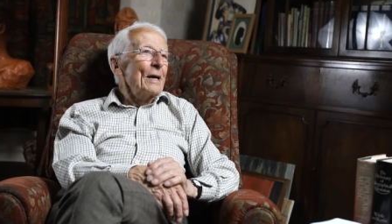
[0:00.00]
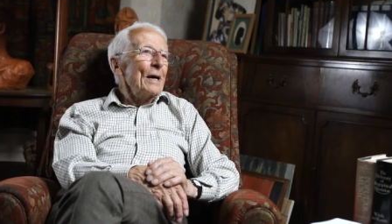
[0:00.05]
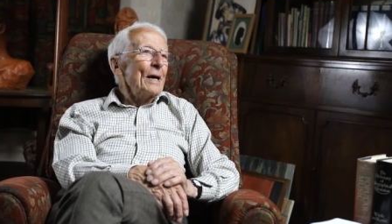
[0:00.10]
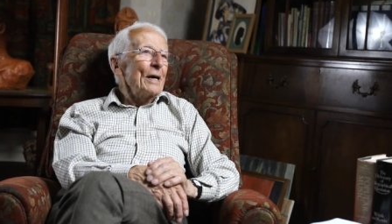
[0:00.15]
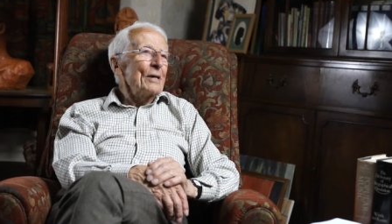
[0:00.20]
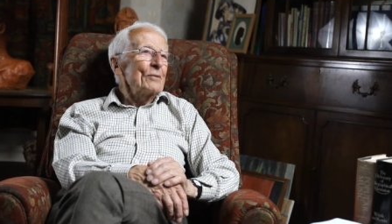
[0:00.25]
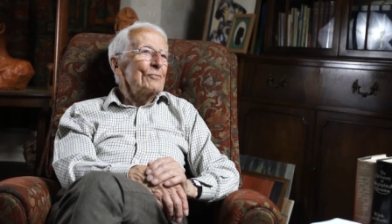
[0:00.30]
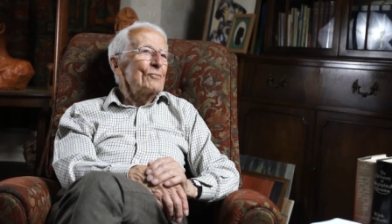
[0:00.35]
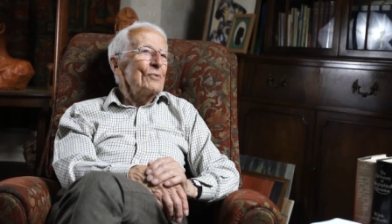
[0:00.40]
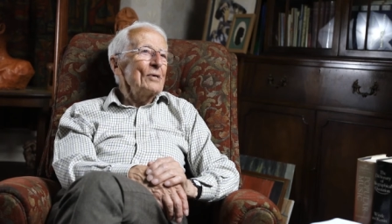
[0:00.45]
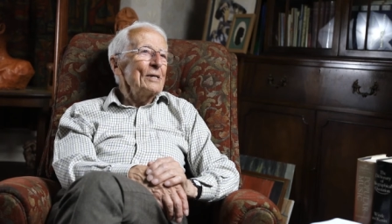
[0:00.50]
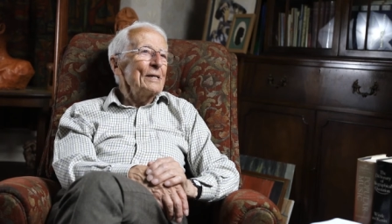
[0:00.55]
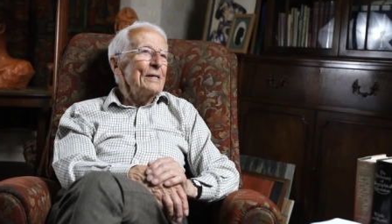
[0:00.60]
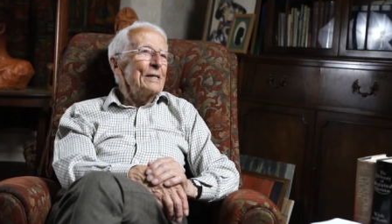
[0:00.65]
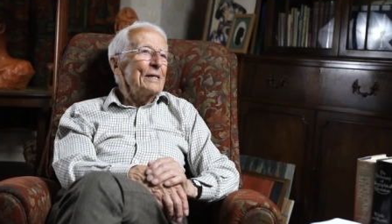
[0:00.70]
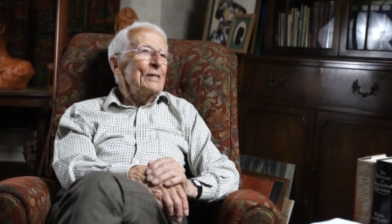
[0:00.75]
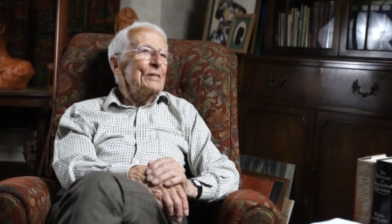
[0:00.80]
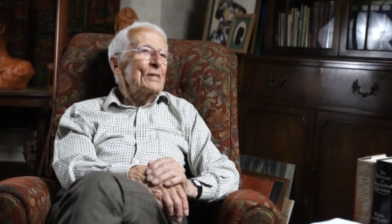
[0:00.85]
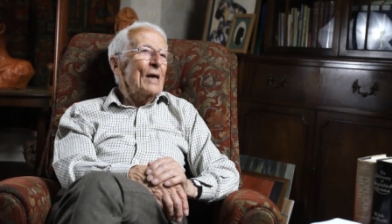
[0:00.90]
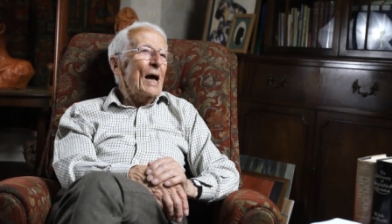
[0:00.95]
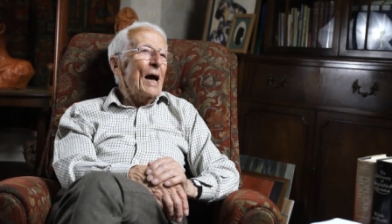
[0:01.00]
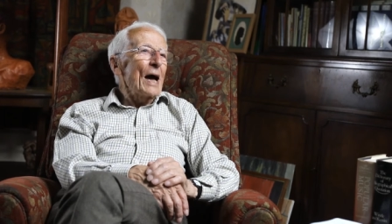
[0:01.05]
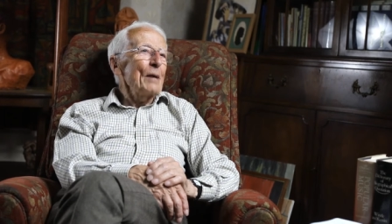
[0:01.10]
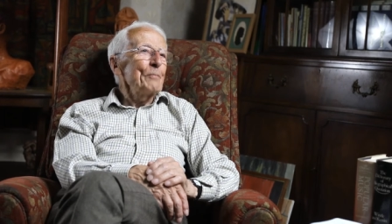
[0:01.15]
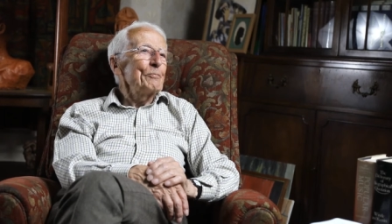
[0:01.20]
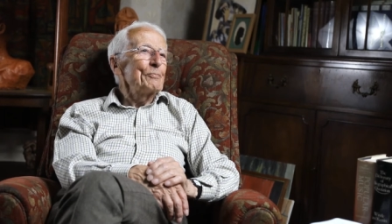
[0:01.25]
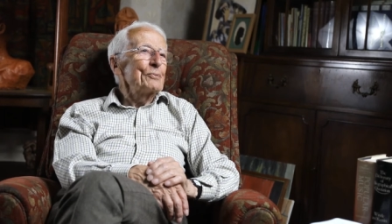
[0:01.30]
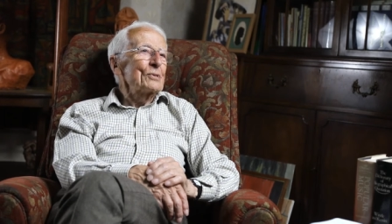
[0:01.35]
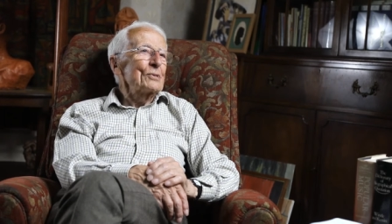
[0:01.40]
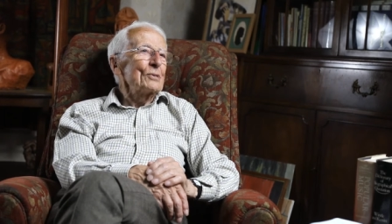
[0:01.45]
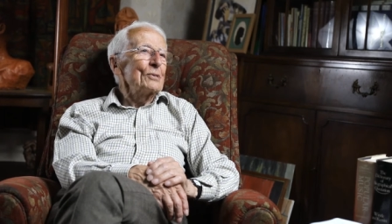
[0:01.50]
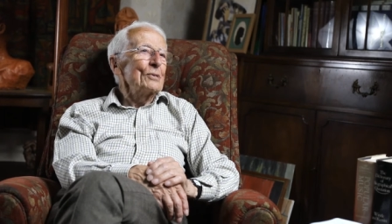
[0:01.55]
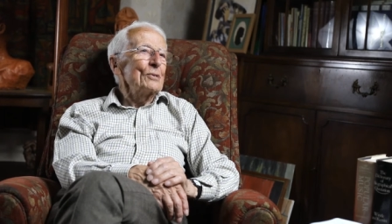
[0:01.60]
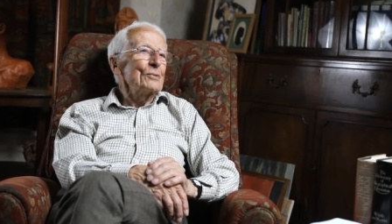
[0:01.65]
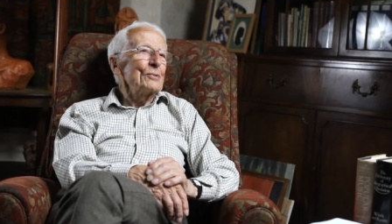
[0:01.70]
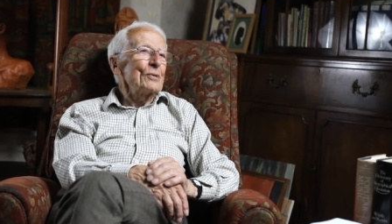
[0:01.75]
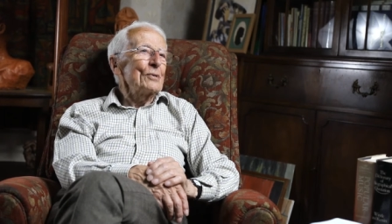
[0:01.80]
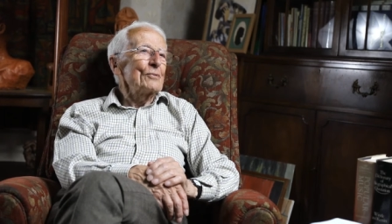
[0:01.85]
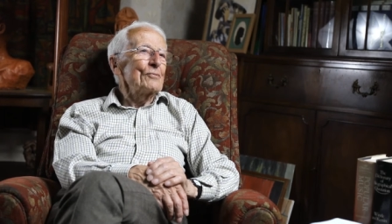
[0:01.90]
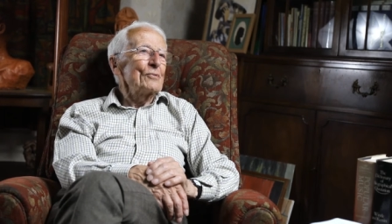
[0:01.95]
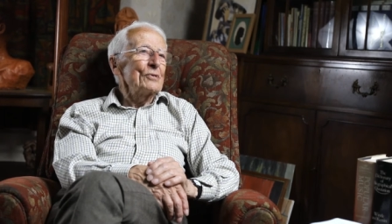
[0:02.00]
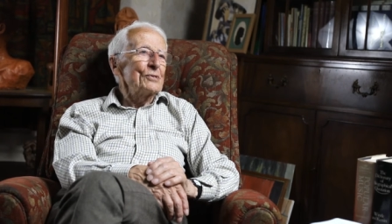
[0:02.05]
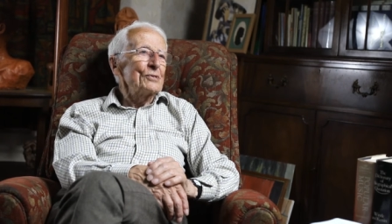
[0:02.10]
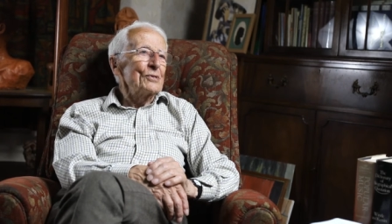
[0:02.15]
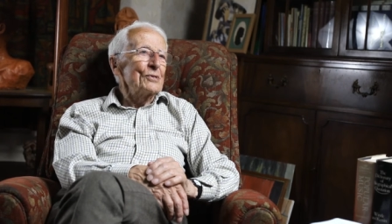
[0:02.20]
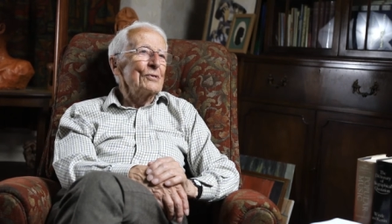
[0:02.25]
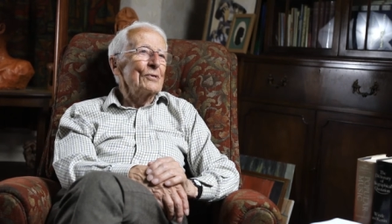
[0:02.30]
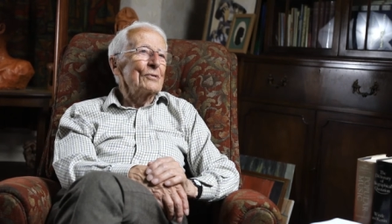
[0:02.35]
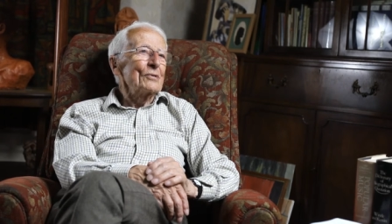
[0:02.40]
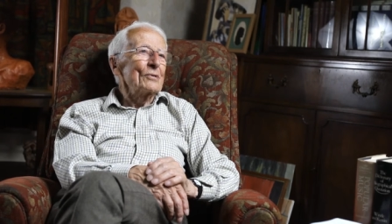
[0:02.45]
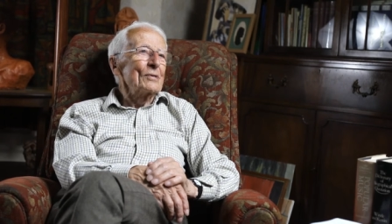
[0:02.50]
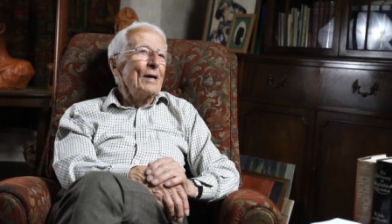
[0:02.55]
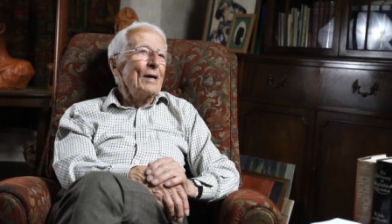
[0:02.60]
It really is absolutely original."